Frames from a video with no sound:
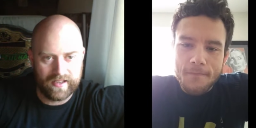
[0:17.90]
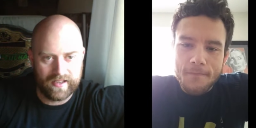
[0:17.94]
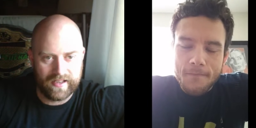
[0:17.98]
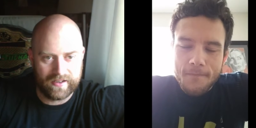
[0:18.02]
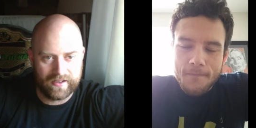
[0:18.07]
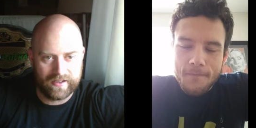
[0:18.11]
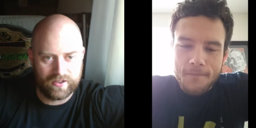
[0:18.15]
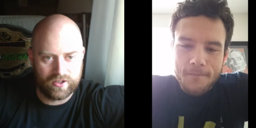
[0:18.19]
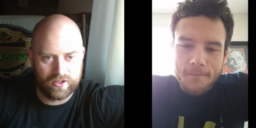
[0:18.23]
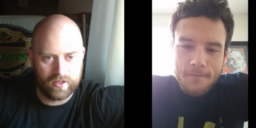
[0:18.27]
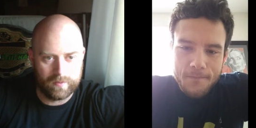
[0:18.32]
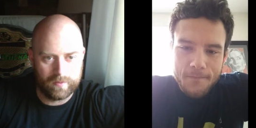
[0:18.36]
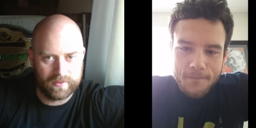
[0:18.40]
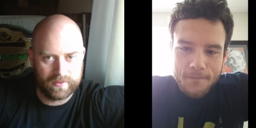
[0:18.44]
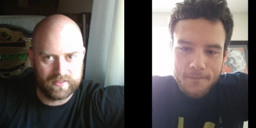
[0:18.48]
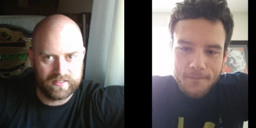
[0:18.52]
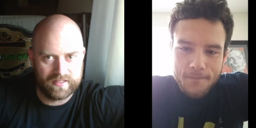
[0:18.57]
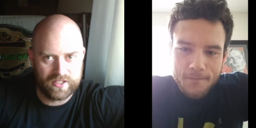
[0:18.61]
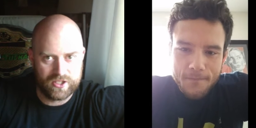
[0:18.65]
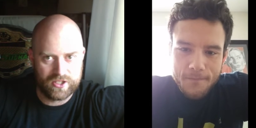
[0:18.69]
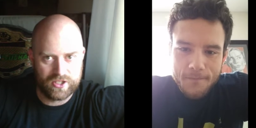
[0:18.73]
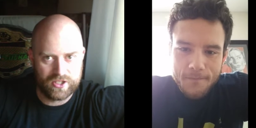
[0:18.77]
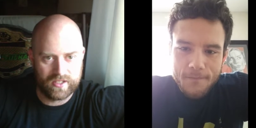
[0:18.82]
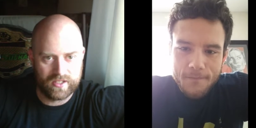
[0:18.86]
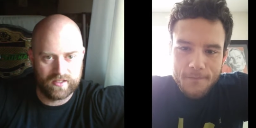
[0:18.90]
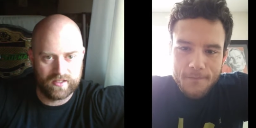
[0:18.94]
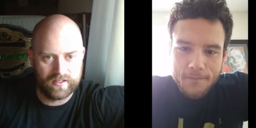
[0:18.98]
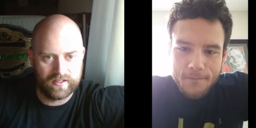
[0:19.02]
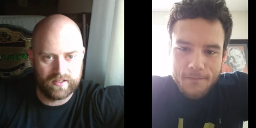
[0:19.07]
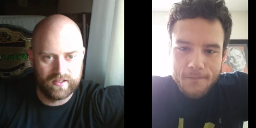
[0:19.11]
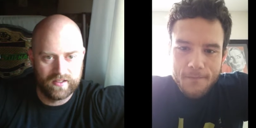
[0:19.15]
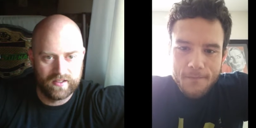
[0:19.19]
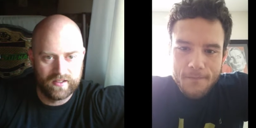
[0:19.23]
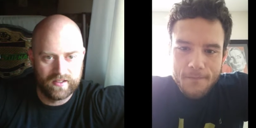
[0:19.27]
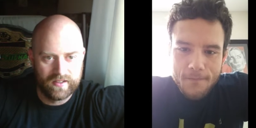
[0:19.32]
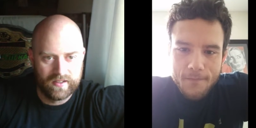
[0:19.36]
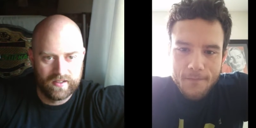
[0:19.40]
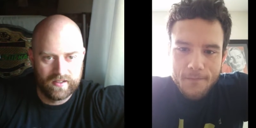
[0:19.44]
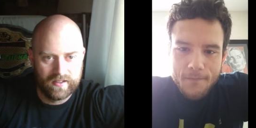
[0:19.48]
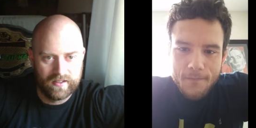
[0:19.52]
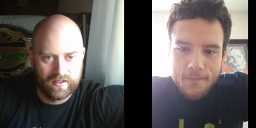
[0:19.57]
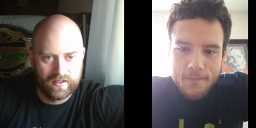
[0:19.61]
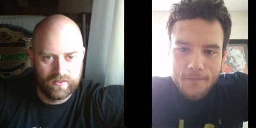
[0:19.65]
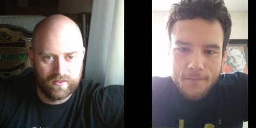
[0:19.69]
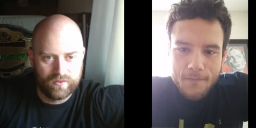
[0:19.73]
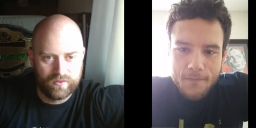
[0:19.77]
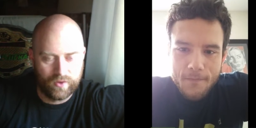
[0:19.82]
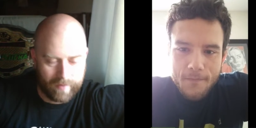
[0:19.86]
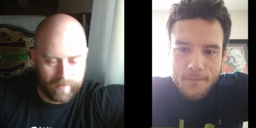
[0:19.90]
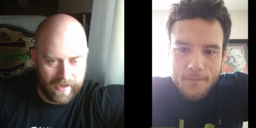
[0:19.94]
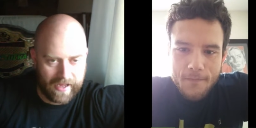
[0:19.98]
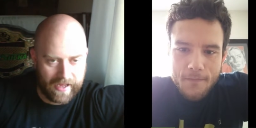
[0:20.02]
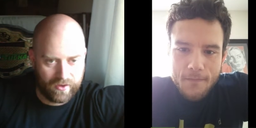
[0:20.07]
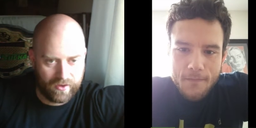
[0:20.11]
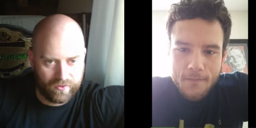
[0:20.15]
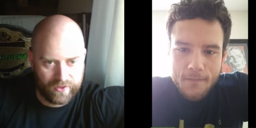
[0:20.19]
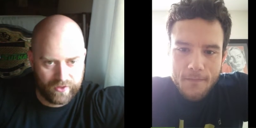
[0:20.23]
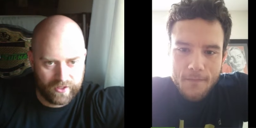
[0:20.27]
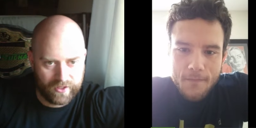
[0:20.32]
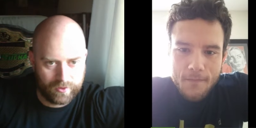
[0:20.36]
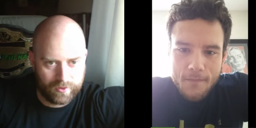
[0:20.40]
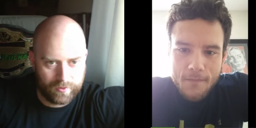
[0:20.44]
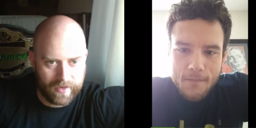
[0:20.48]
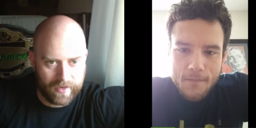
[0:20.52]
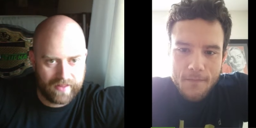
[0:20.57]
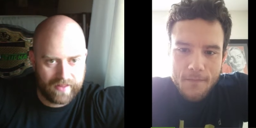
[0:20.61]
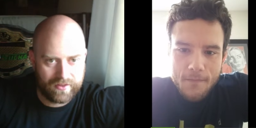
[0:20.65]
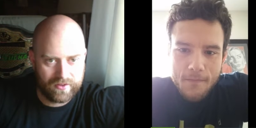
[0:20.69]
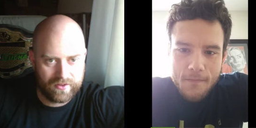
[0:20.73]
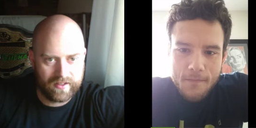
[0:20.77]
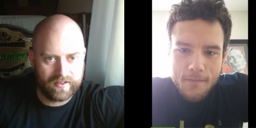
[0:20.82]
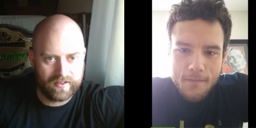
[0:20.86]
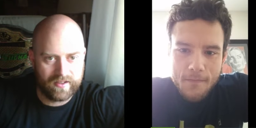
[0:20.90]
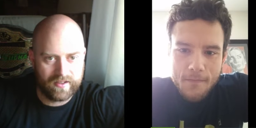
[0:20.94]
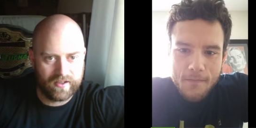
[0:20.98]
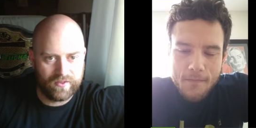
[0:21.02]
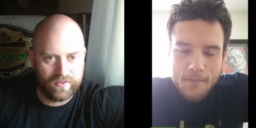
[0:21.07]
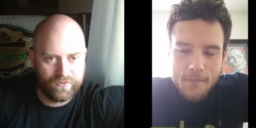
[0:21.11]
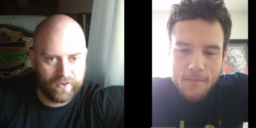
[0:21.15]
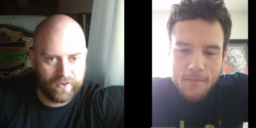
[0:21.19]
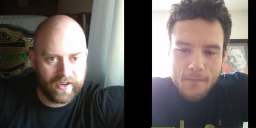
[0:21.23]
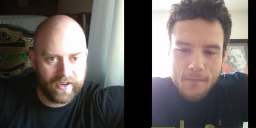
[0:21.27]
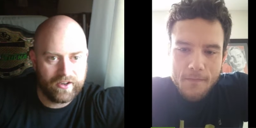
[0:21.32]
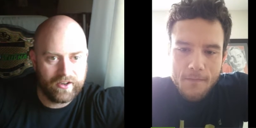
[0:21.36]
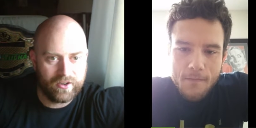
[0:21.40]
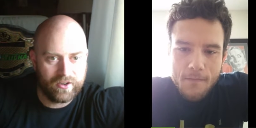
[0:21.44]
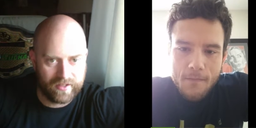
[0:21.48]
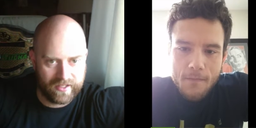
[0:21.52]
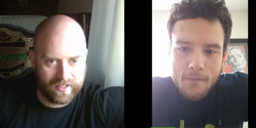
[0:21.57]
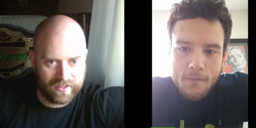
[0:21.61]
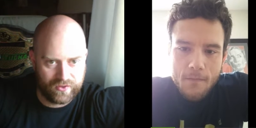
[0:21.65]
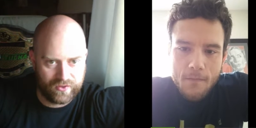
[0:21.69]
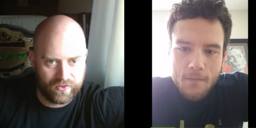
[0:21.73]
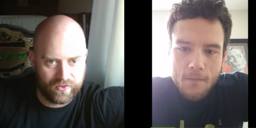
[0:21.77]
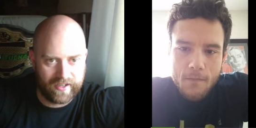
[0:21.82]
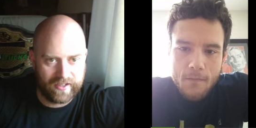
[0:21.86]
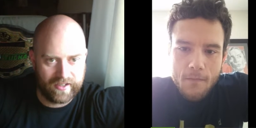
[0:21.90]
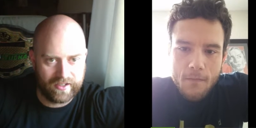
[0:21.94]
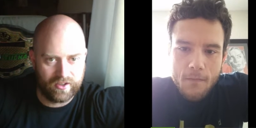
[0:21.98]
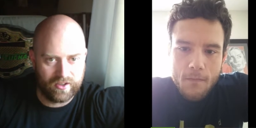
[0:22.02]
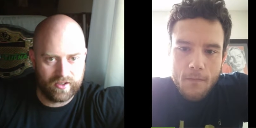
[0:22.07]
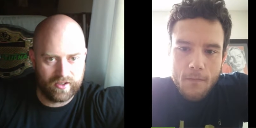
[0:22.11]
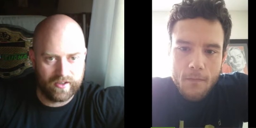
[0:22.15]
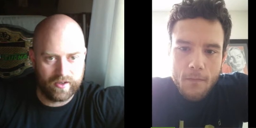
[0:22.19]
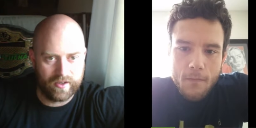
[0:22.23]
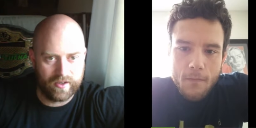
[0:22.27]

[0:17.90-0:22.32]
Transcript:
Speaker 1: at a competition for Battlefield rather than a fighter that's fighting on it.